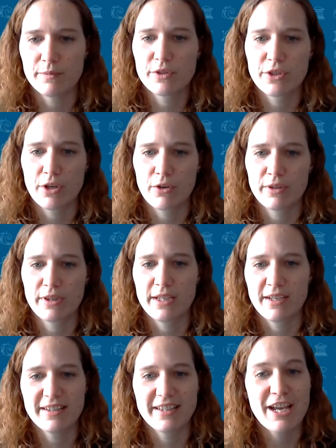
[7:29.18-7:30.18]
So
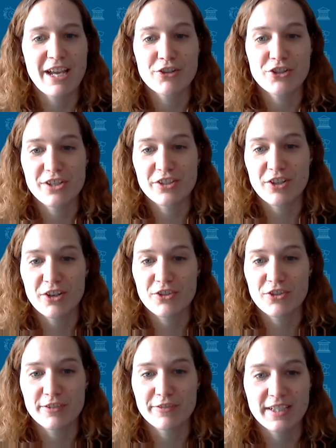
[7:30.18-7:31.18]
the Energy Star
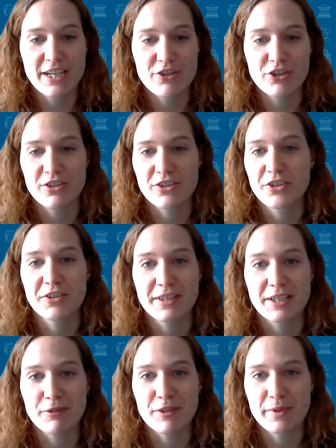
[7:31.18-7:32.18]
certification
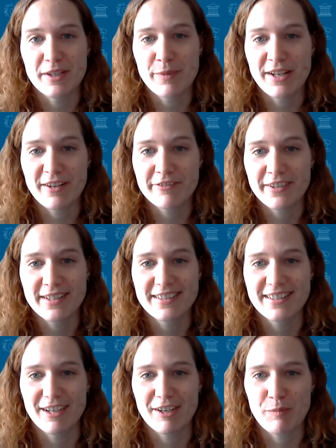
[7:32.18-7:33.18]
certainly would be a benefit,
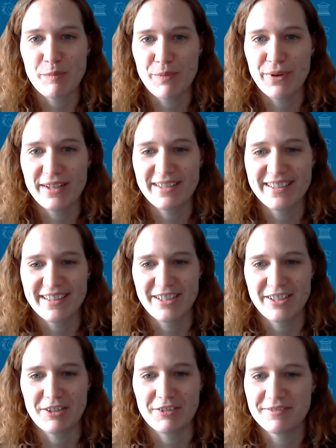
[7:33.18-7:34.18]
but it
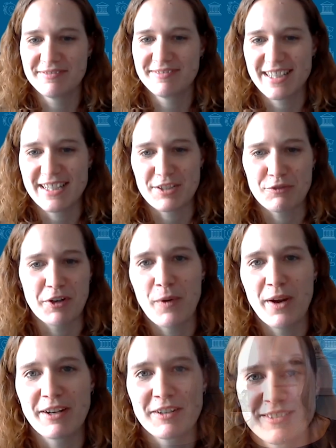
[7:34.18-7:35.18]
isn't
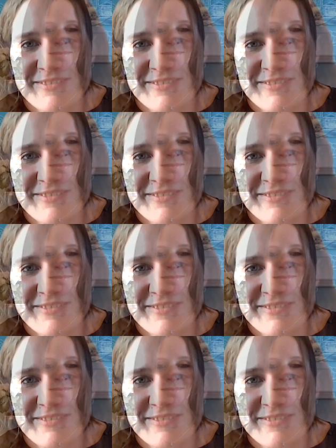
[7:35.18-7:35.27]
required.